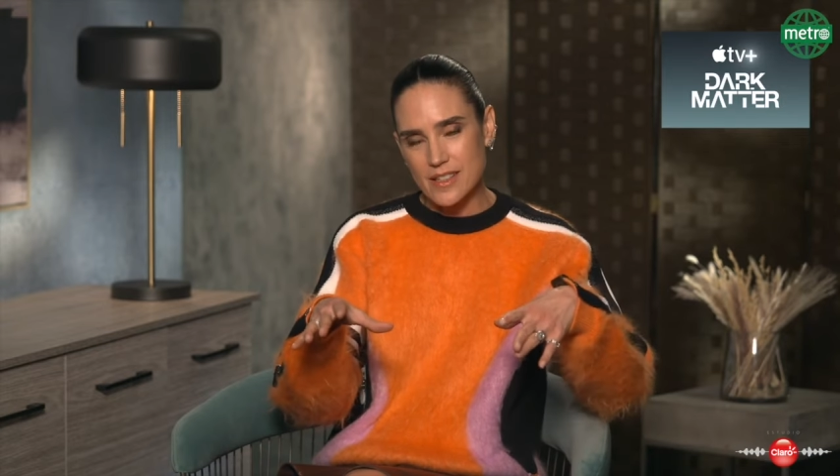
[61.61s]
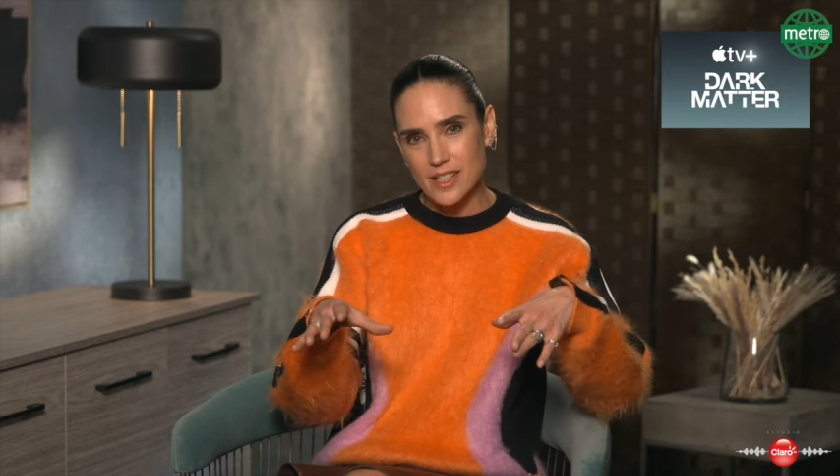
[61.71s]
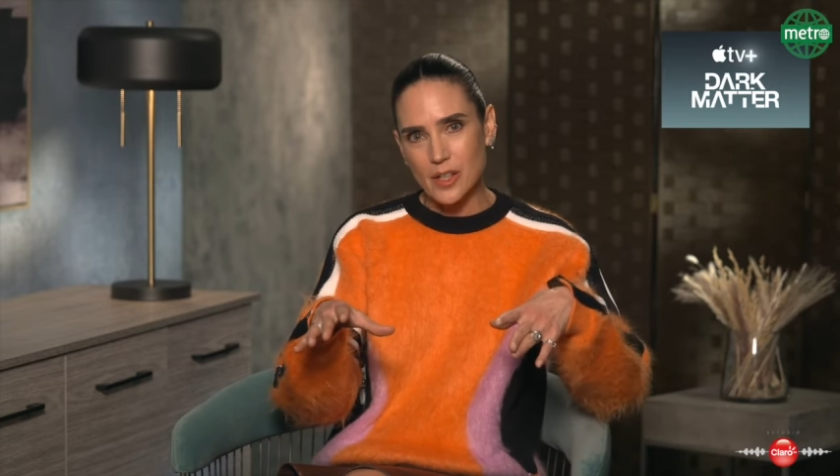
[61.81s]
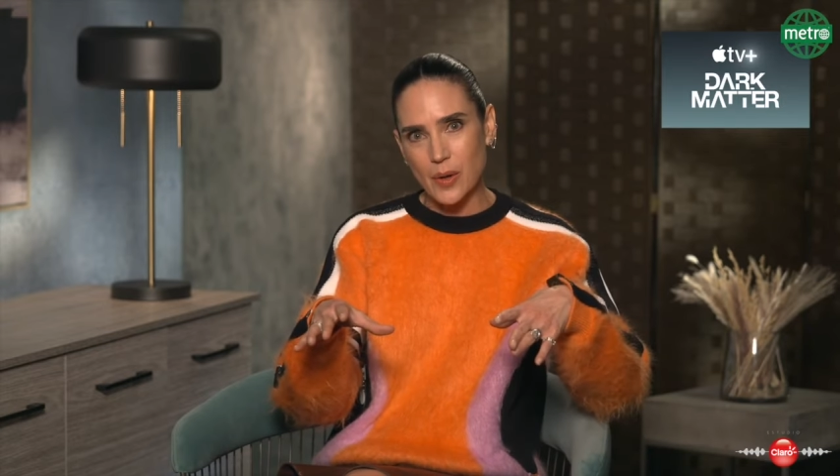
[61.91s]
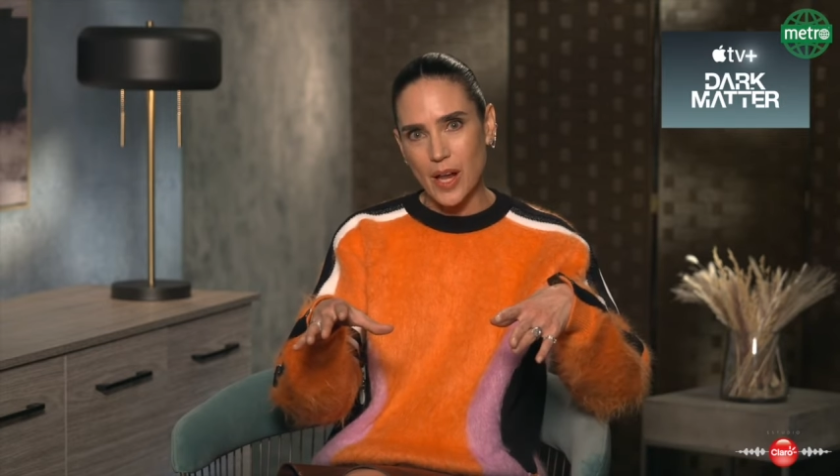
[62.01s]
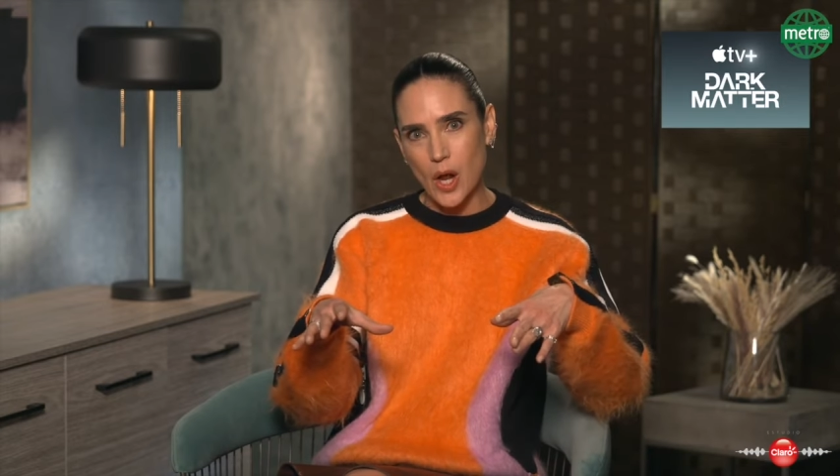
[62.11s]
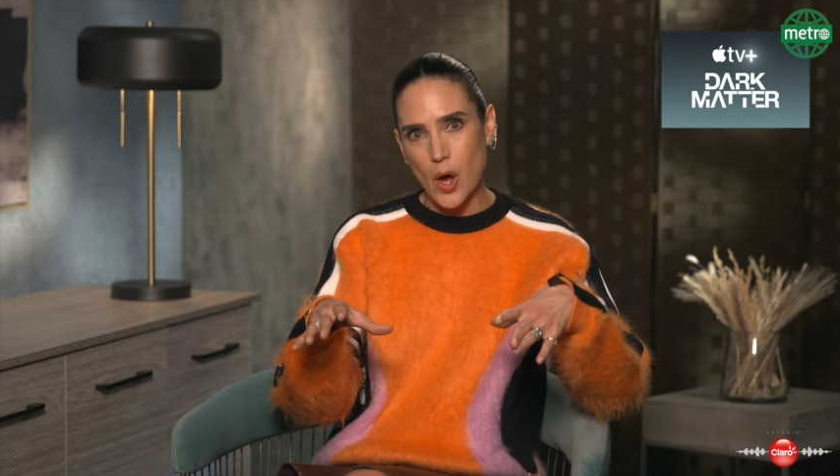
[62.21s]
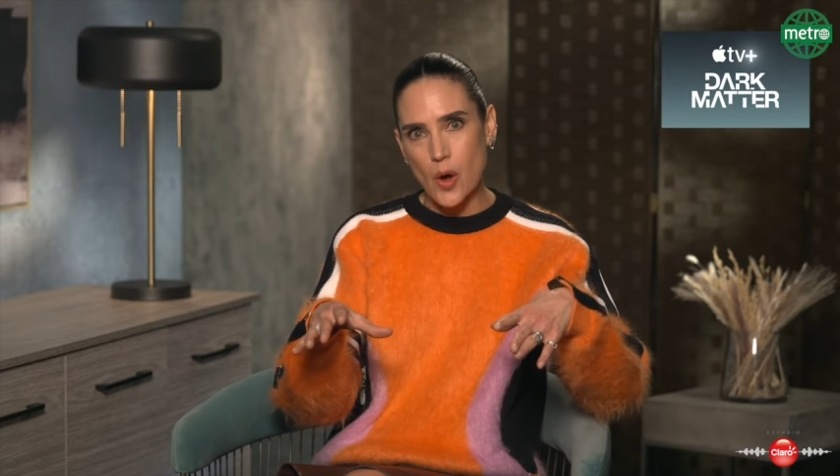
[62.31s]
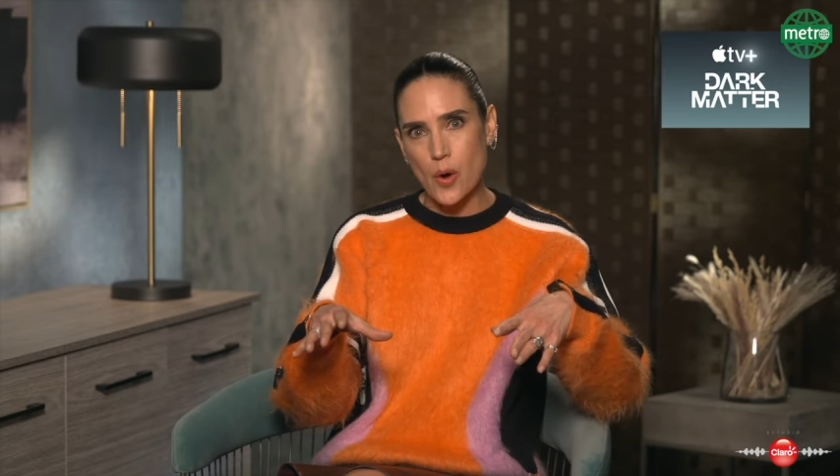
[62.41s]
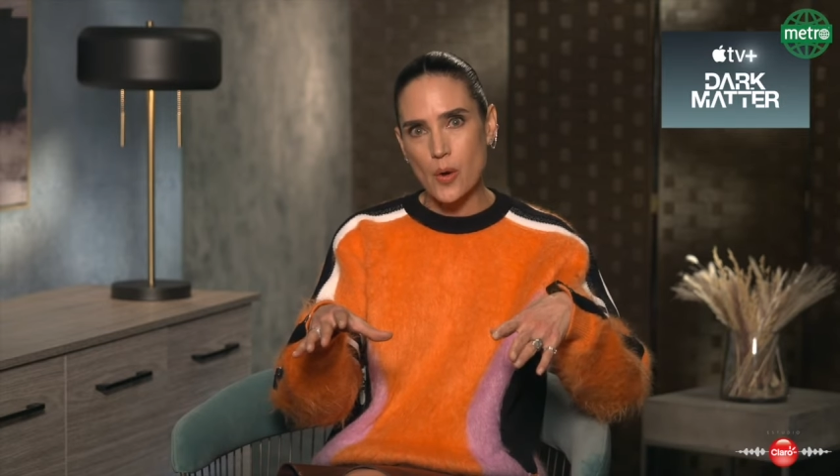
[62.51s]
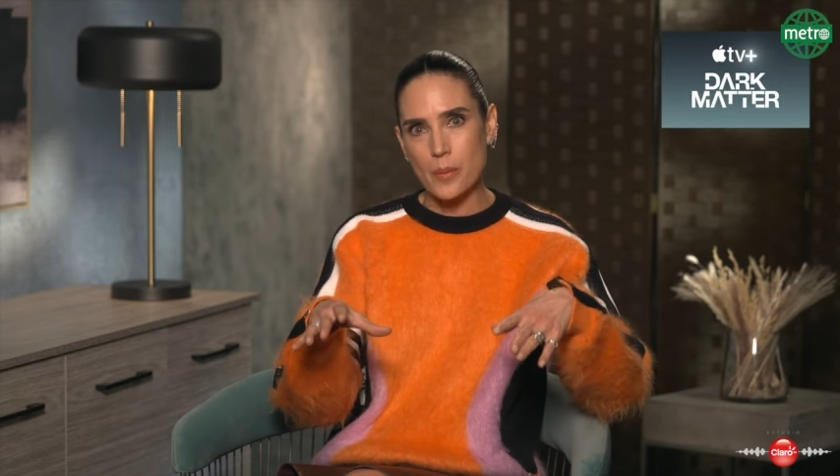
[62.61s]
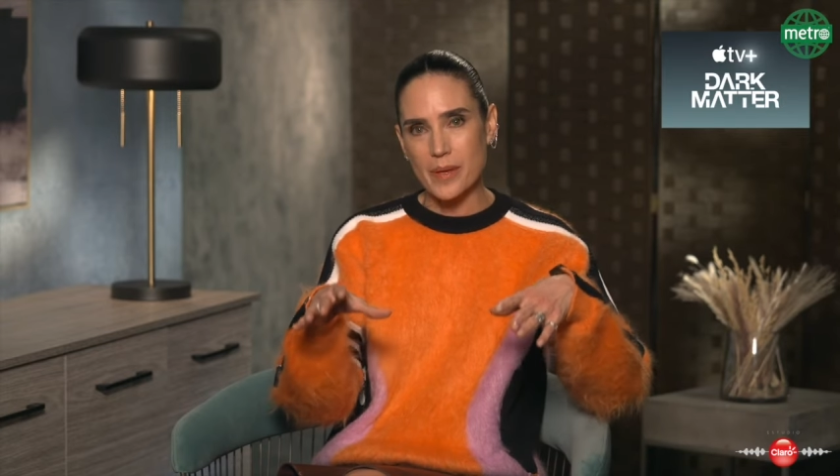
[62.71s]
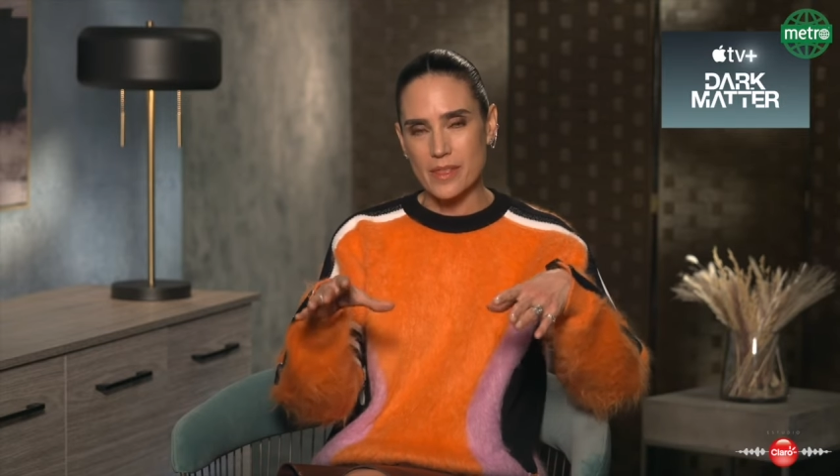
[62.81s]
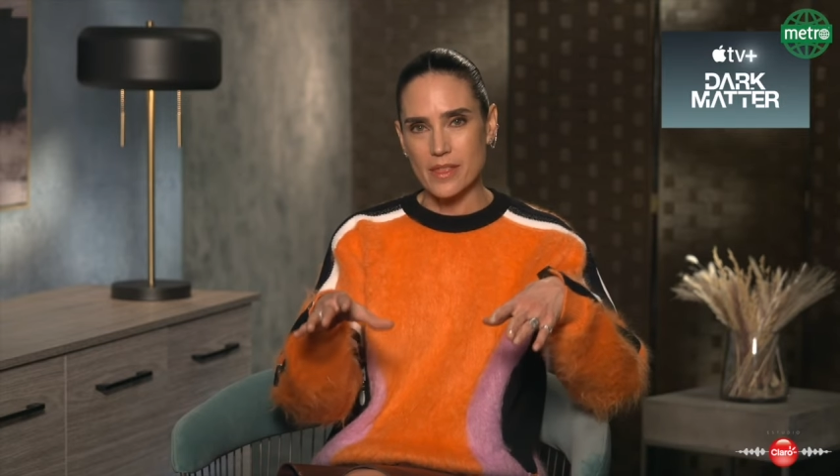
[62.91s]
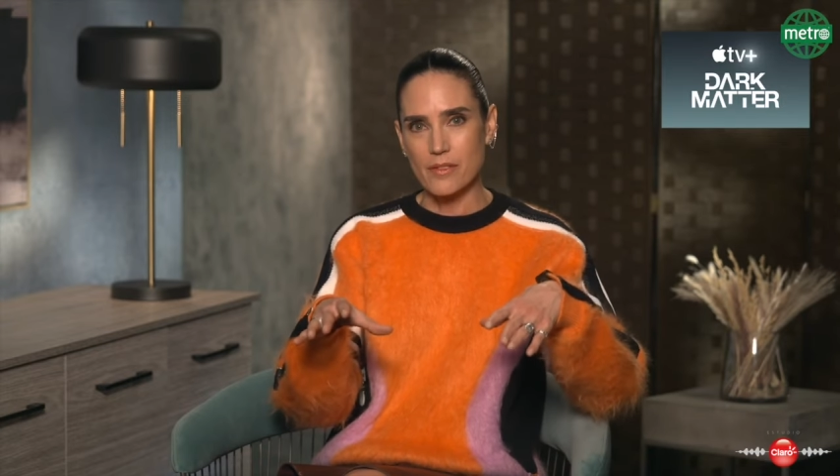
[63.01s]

you know, at home and